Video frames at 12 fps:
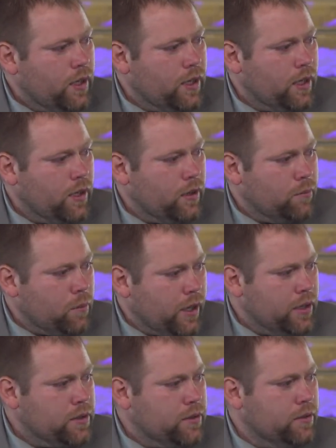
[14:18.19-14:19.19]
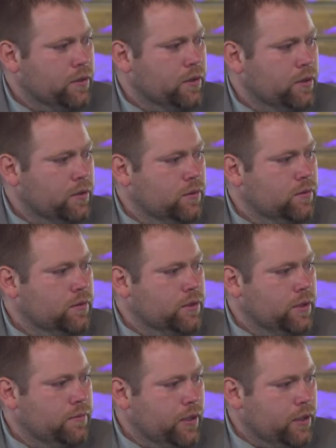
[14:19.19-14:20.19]
and I embraced her, and
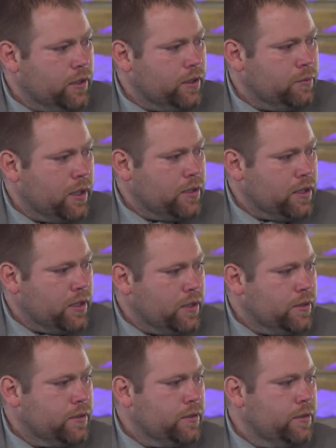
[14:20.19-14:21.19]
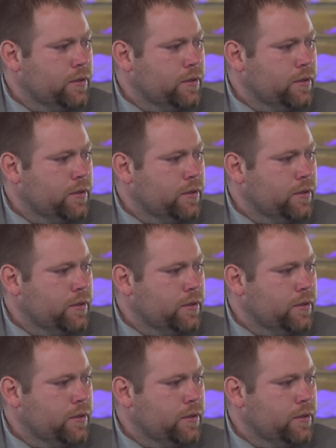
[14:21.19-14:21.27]
she fell into my chest